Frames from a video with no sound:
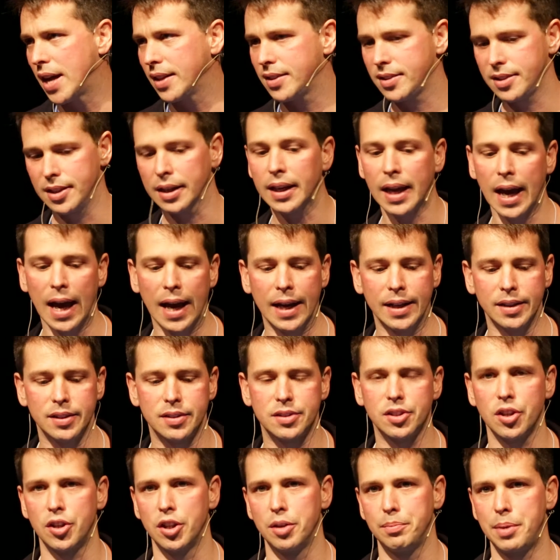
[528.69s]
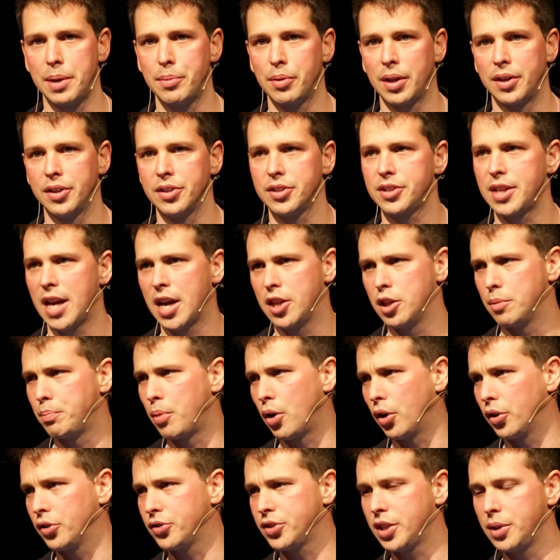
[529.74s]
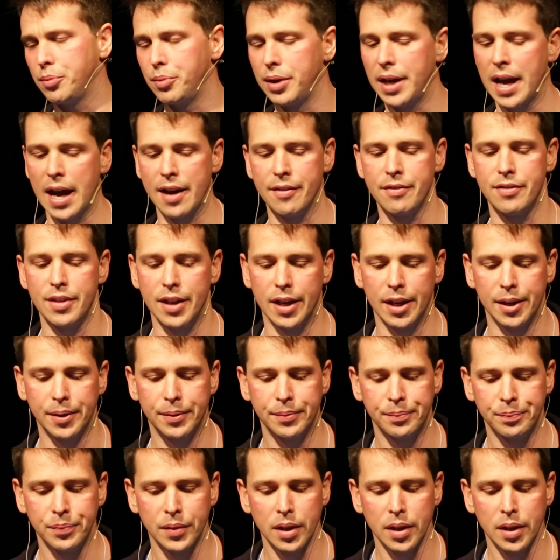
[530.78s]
that's the case so that people understand the policy we have there.